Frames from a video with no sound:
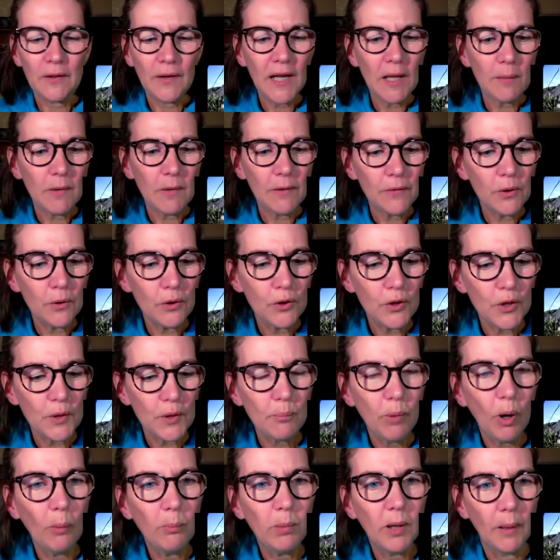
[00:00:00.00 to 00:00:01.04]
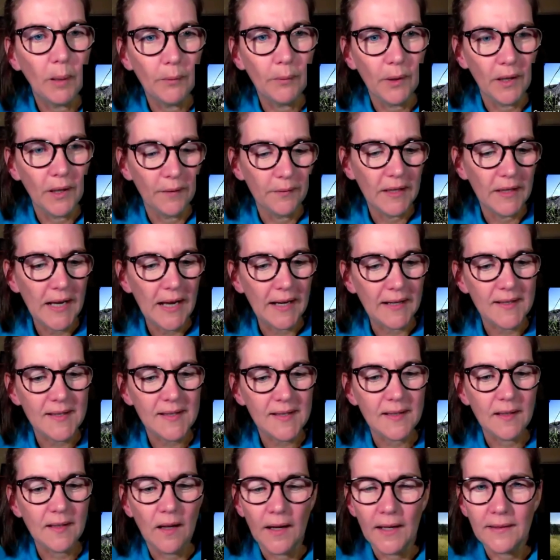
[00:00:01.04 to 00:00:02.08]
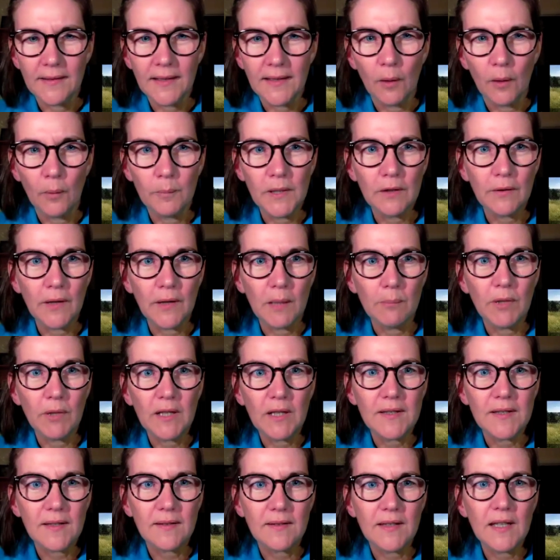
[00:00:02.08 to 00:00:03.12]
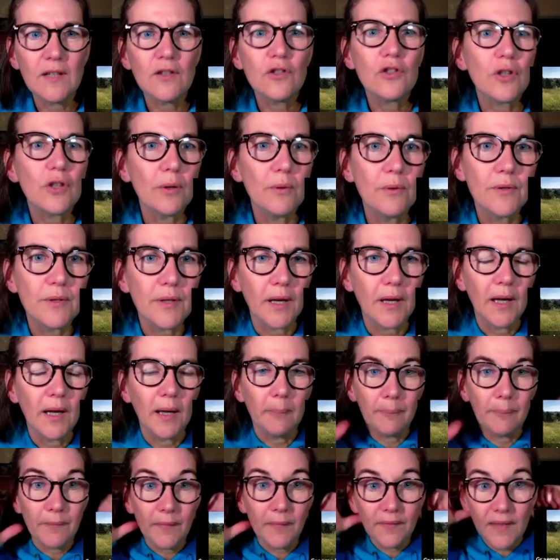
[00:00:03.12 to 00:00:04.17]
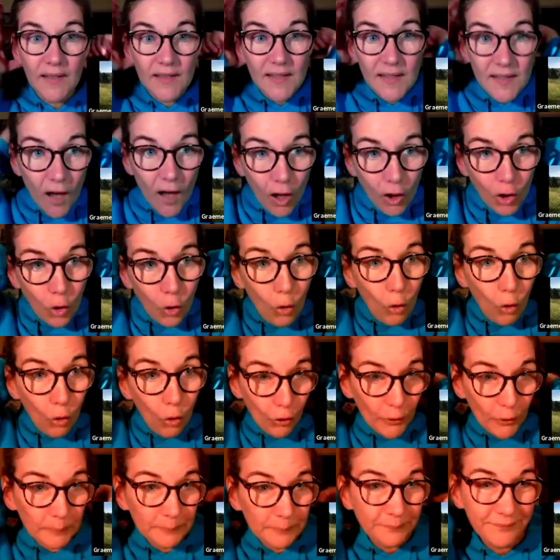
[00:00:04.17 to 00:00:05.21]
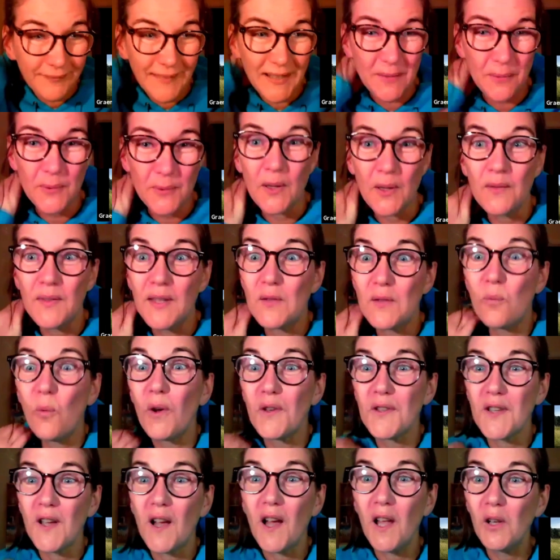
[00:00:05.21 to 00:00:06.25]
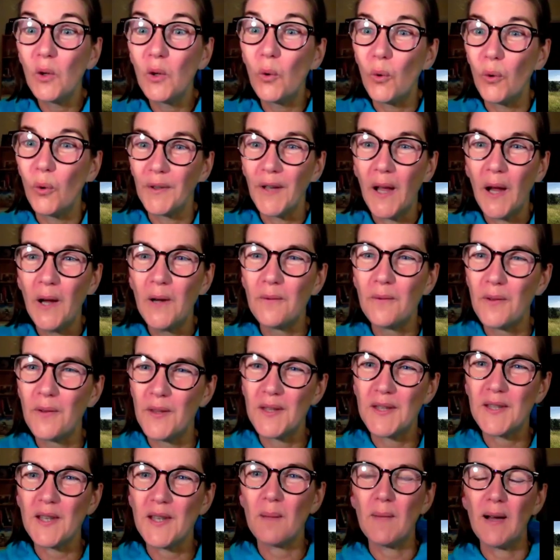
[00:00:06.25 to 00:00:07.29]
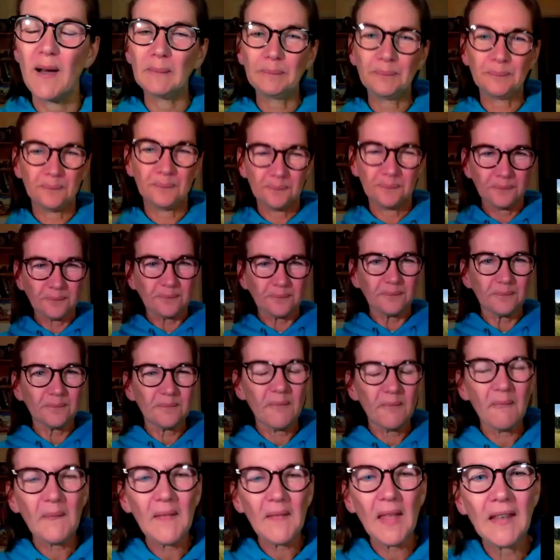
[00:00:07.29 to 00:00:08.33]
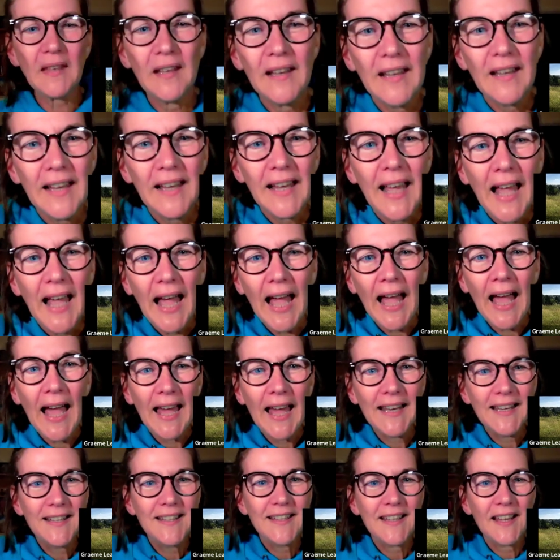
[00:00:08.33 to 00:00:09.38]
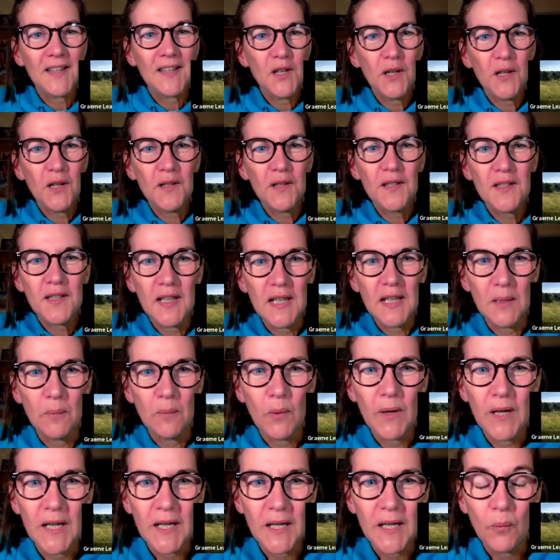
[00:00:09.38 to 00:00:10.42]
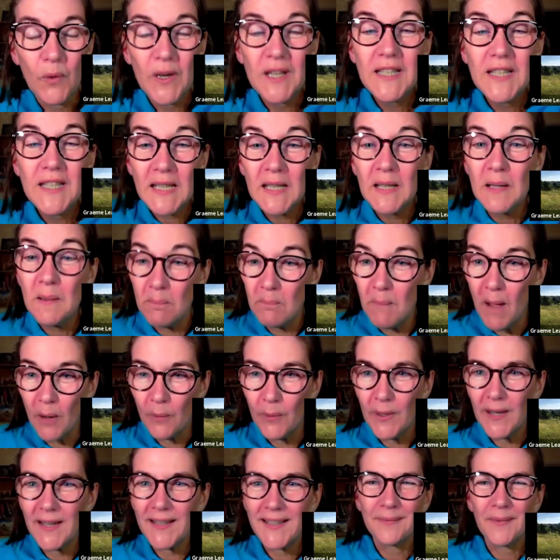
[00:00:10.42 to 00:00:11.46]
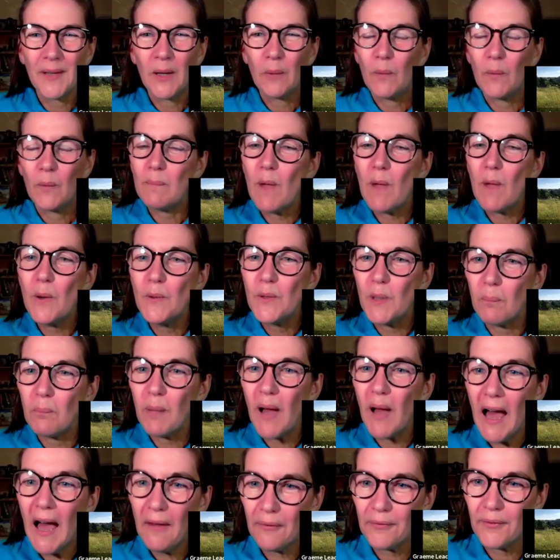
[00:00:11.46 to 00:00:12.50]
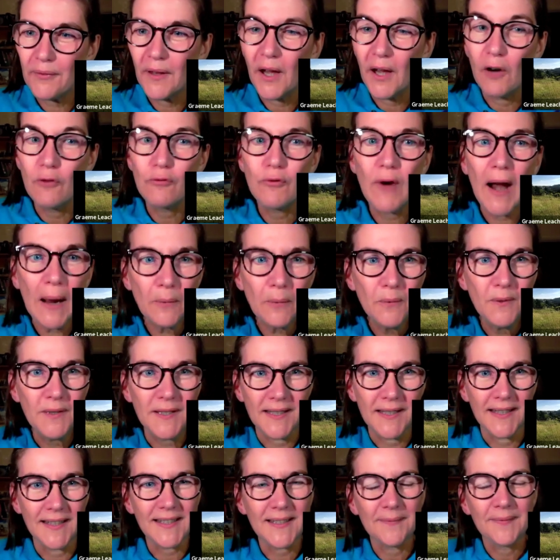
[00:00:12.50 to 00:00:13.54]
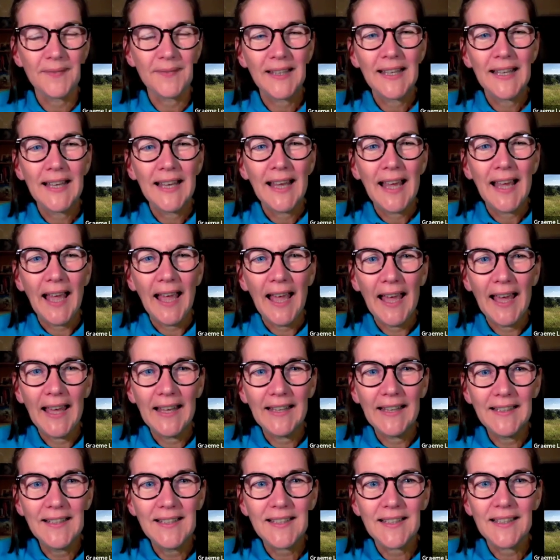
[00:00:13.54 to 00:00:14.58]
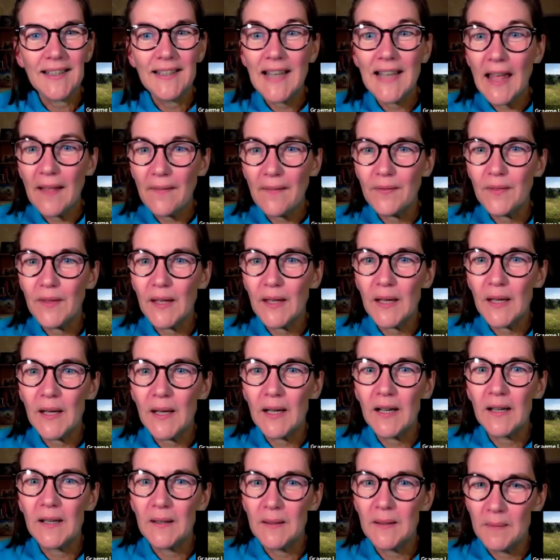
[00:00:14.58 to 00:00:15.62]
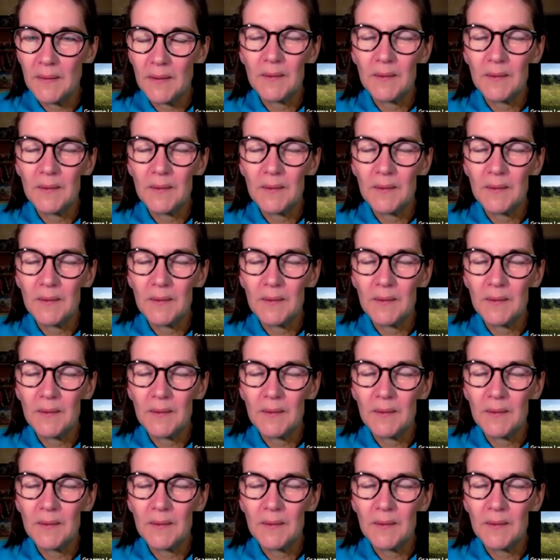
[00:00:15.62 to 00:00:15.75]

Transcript: Graham, if you could just pop up the, the next slide, that would be great because this shows um, this is our lawn. This was this was our lawn over the summer. And as you can see, we, we didn't mow it. We mowed a path around it and let the